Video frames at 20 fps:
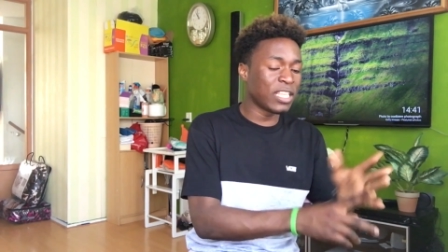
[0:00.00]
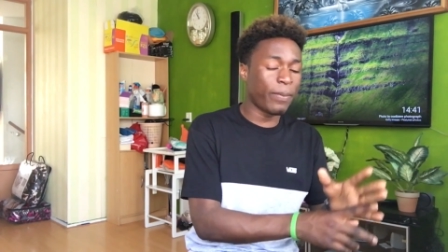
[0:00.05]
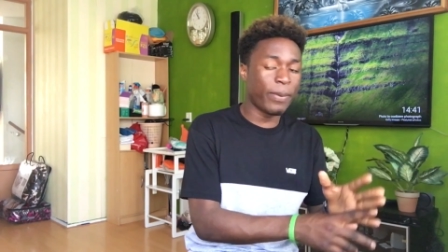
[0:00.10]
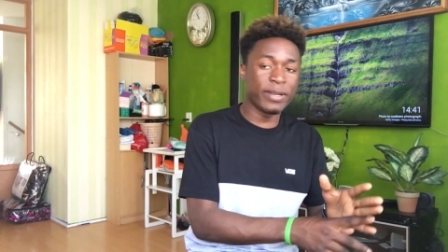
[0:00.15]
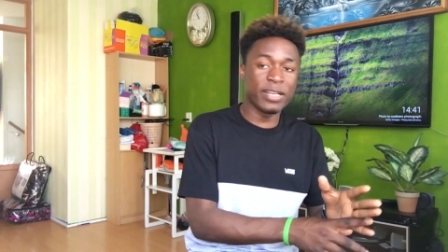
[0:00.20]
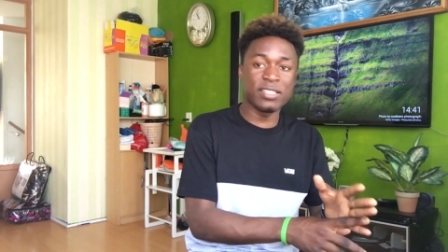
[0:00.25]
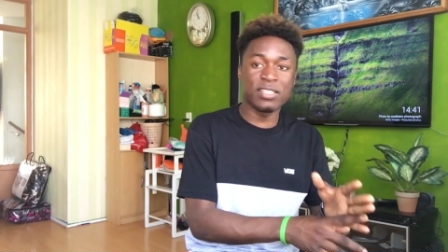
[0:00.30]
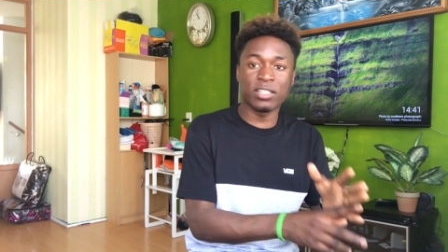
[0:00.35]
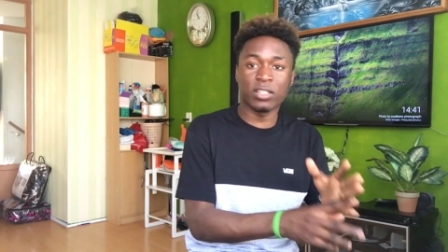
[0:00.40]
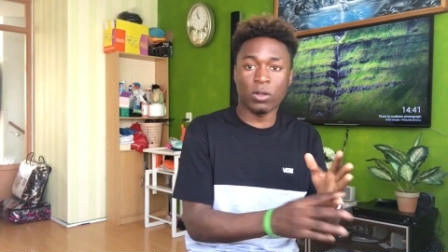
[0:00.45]

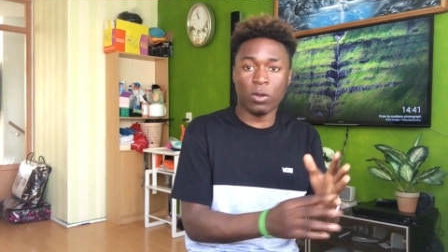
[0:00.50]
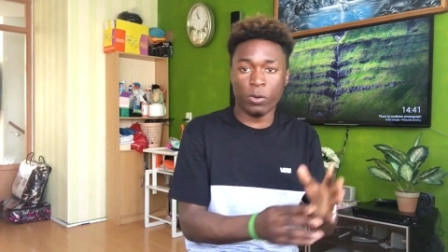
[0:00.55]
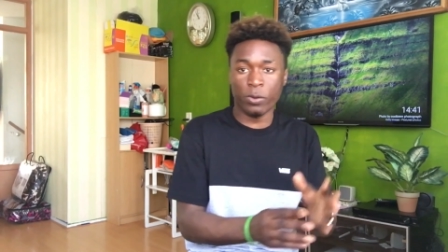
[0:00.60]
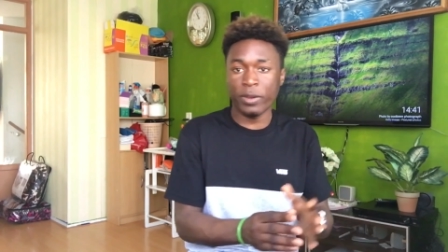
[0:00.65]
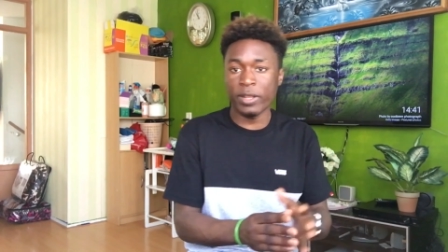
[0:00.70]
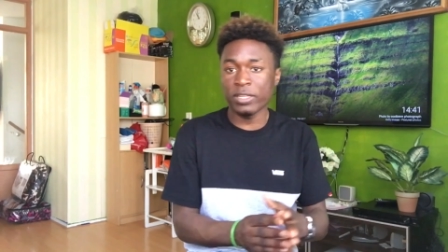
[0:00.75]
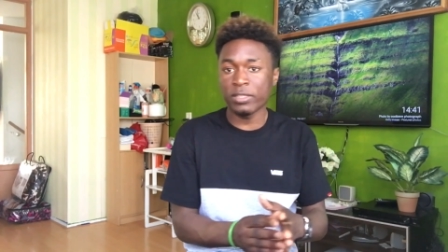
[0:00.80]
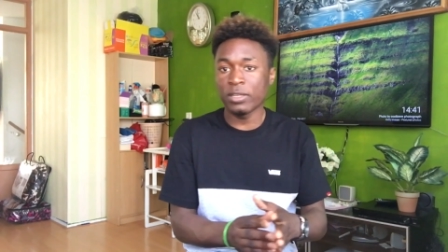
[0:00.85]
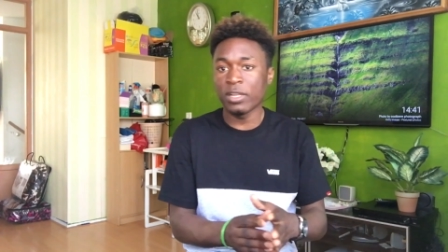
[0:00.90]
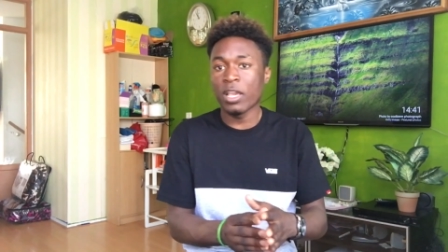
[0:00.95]
japanese and
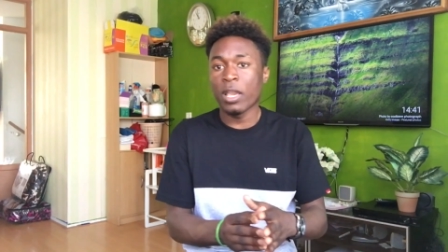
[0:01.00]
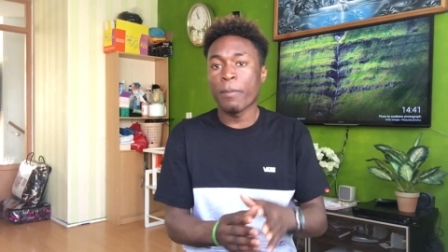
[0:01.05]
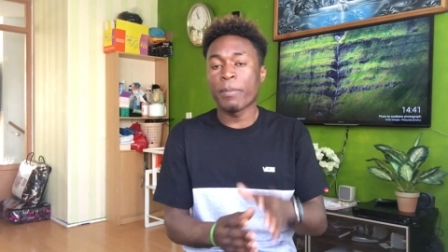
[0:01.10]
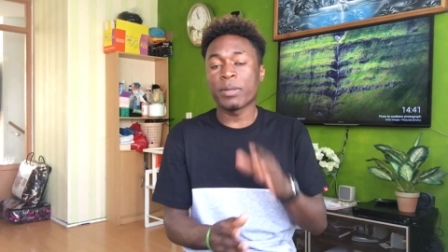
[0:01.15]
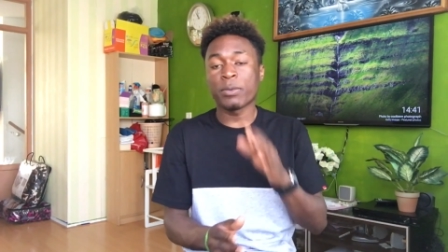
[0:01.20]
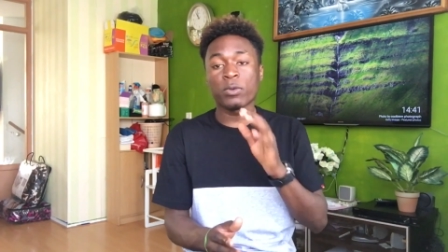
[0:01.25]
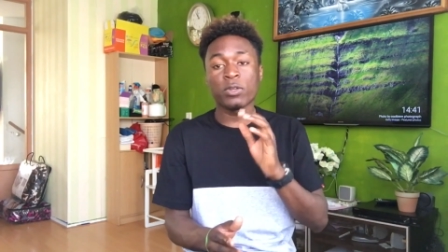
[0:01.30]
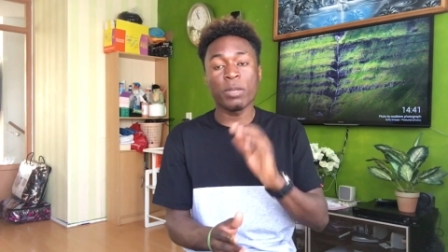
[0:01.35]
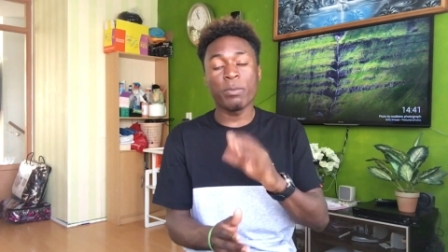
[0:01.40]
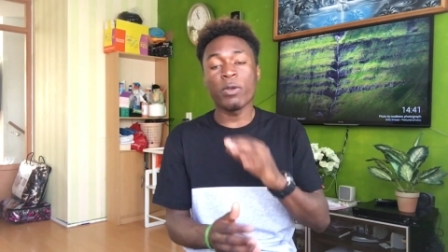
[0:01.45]
korean
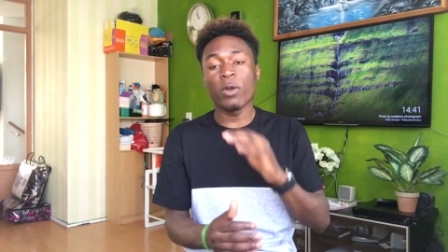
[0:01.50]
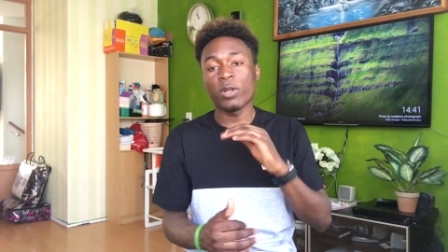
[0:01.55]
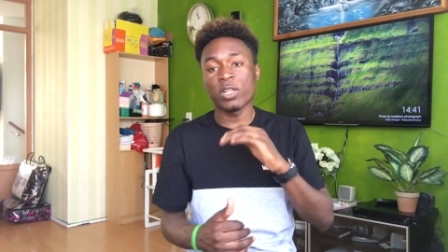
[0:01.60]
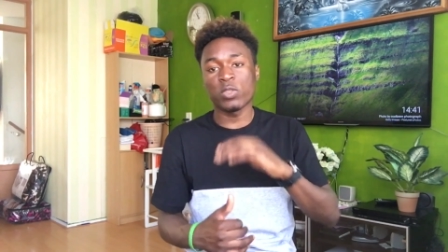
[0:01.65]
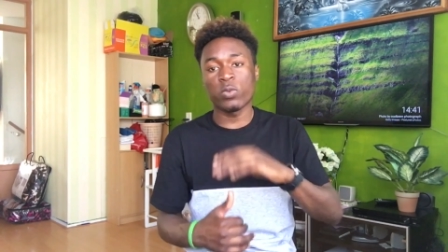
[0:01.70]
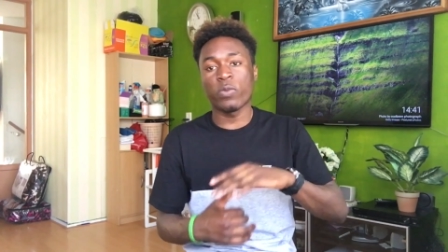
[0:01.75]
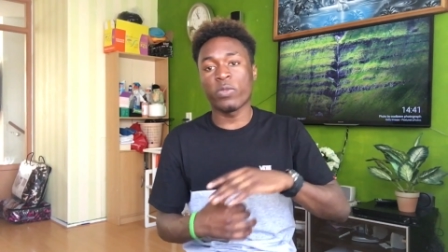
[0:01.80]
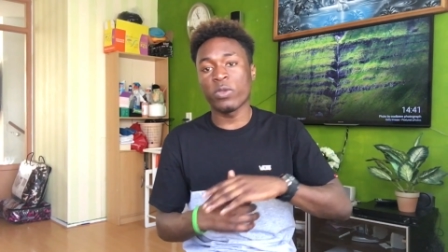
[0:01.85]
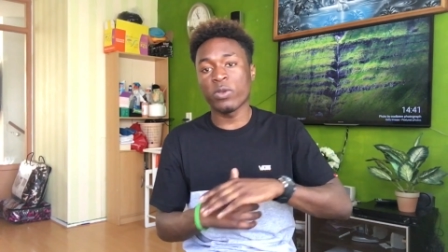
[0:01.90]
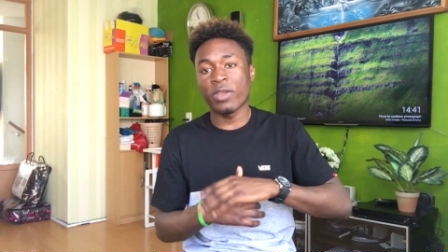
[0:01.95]
but i'm gonna be
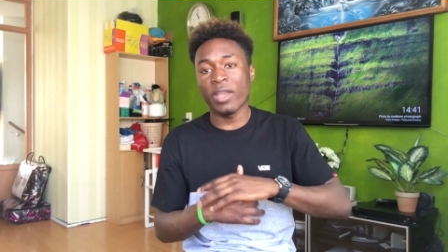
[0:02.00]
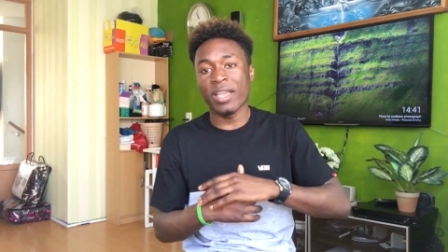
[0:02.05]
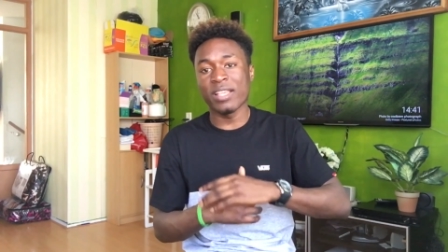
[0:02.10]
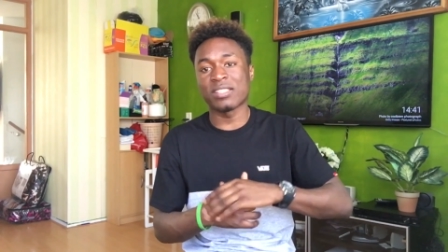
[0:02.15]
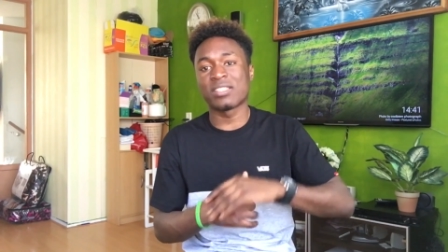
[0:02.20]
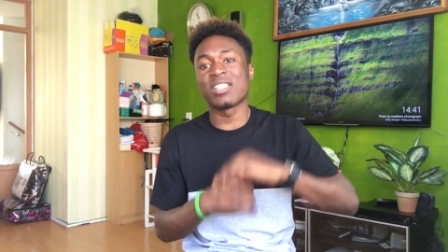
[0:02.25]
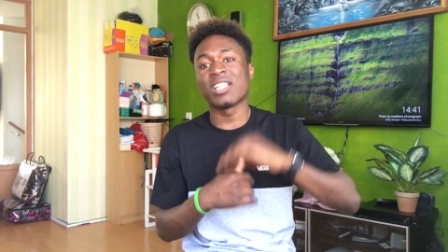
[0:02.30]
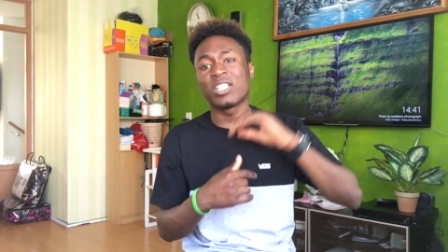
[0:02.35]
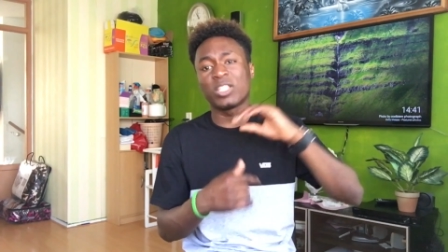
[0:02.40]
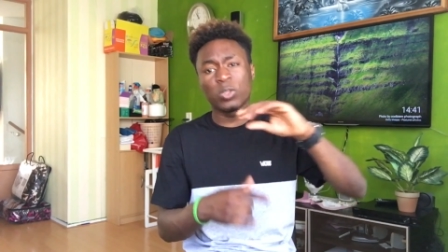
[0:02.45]
honest with you
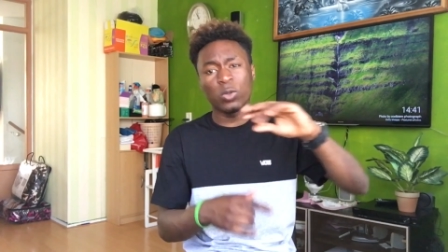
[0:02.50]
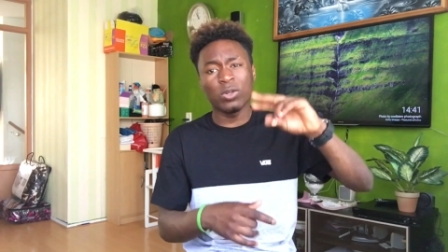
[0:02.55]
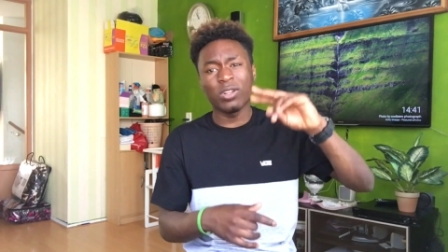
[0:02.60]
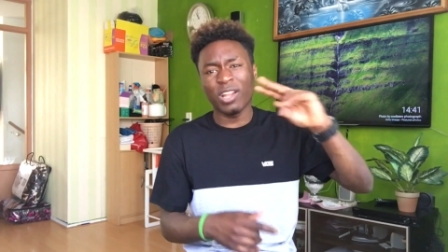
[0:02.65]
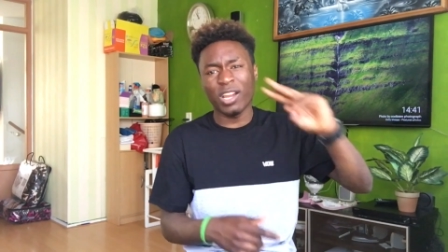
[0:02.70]
guys the two